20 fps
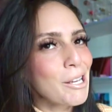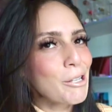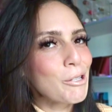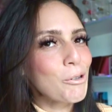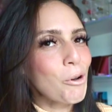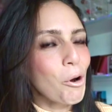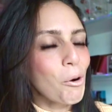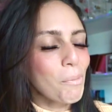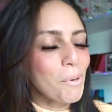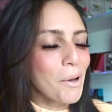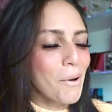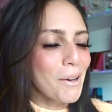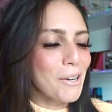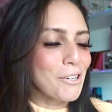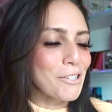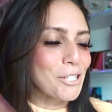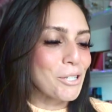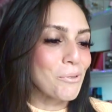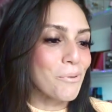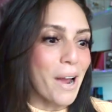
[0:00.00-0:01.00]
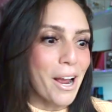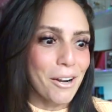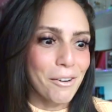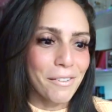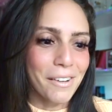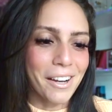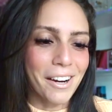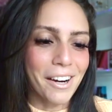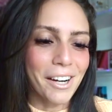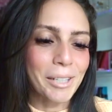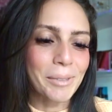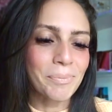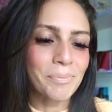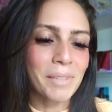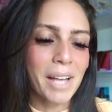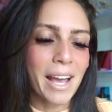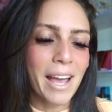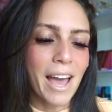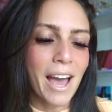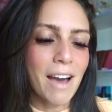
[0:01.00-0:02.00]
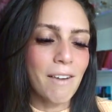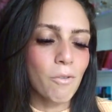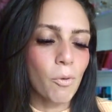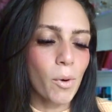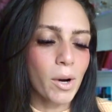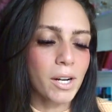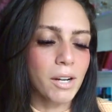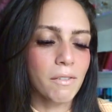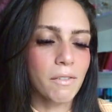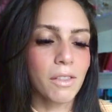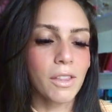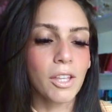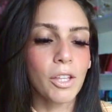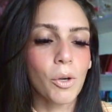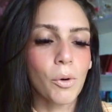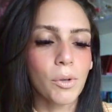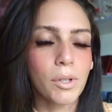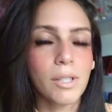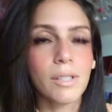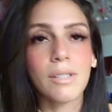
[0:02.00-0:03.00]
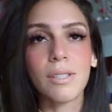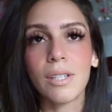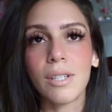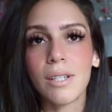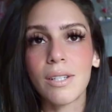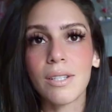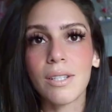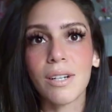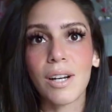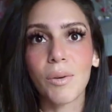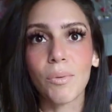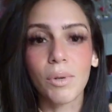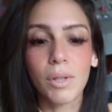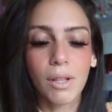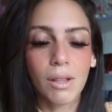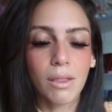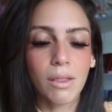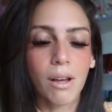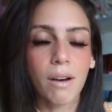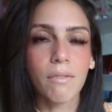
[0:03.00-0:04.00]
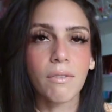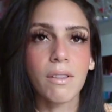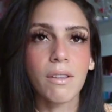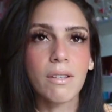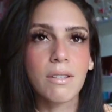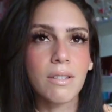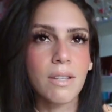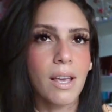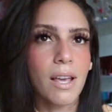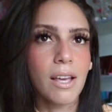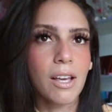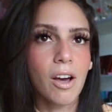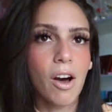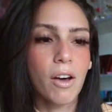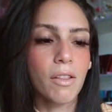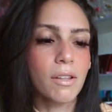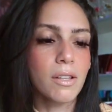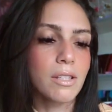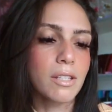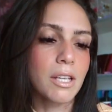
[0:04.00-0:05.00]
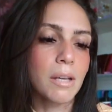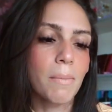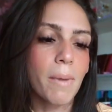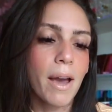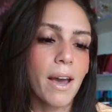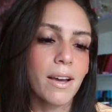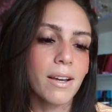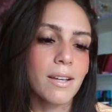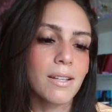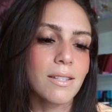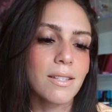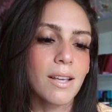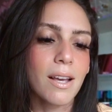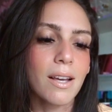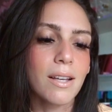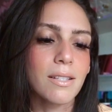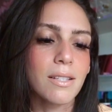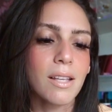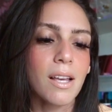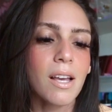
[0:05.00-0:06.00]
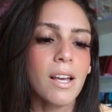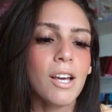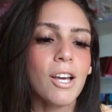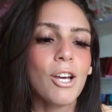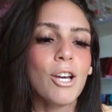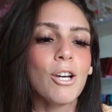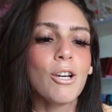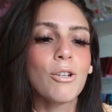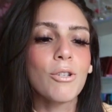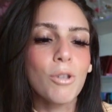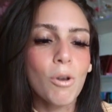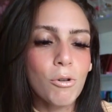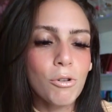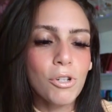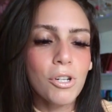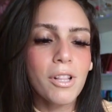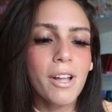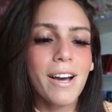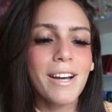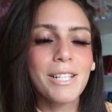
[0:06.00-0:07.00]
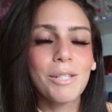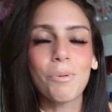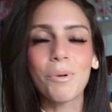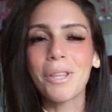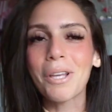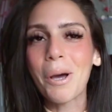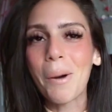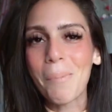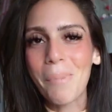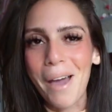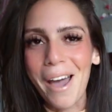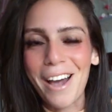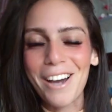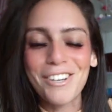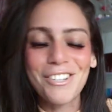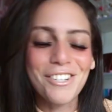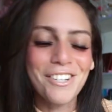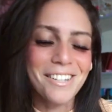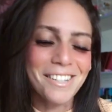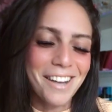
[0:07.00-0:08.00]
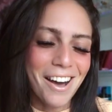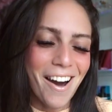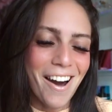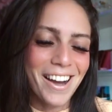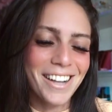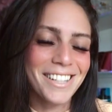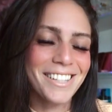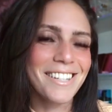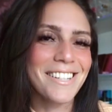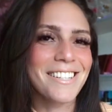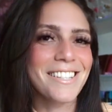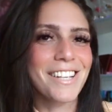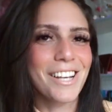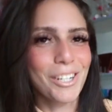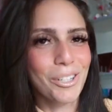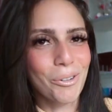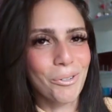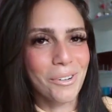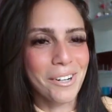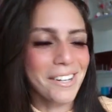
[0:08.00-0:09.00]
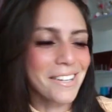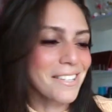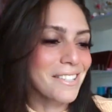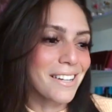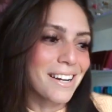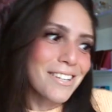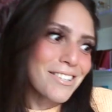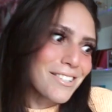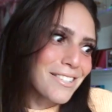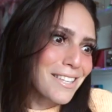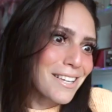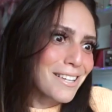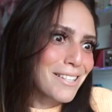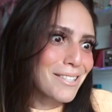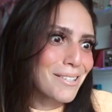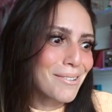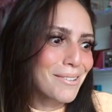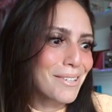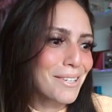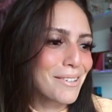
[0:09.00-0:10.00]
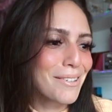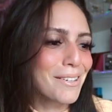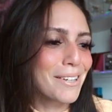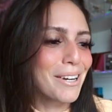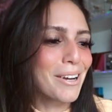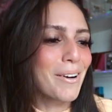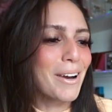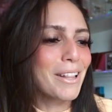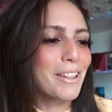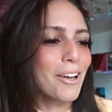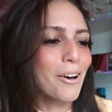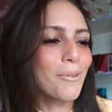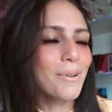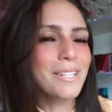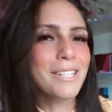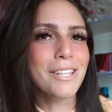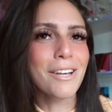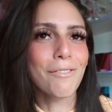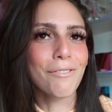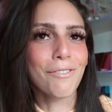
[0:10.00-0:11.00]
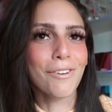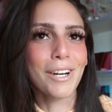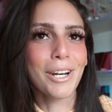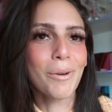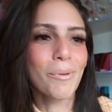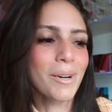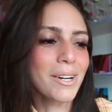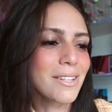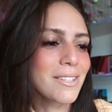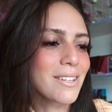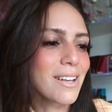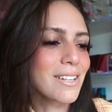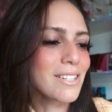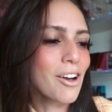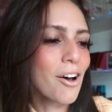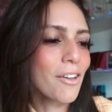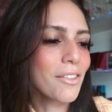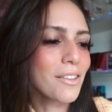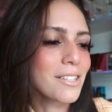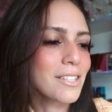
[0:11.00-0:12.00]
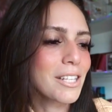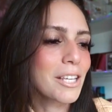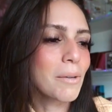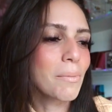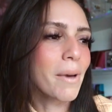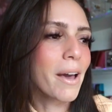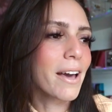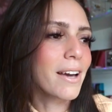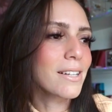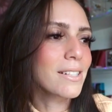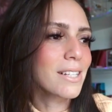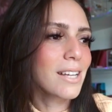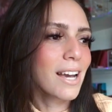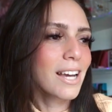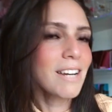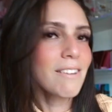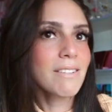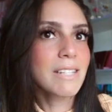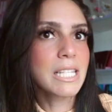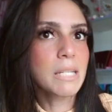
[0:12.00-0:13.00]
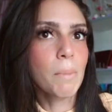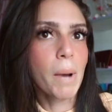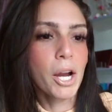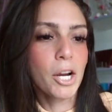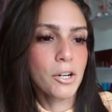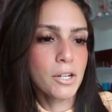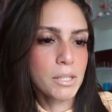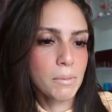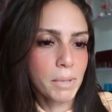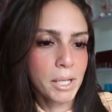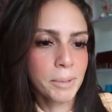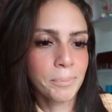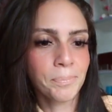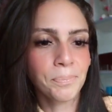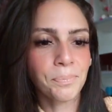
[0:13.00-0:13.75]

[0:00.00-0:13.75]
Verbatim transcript: Scorpio energy right over here. I have one of the yogi teas and I really love the saying on the tea bag. It says, Socialize with compassion, kindness, and grace. And I just think it's so cute. You know, I always love reading what it says on the tea bags. It kind of inspires me.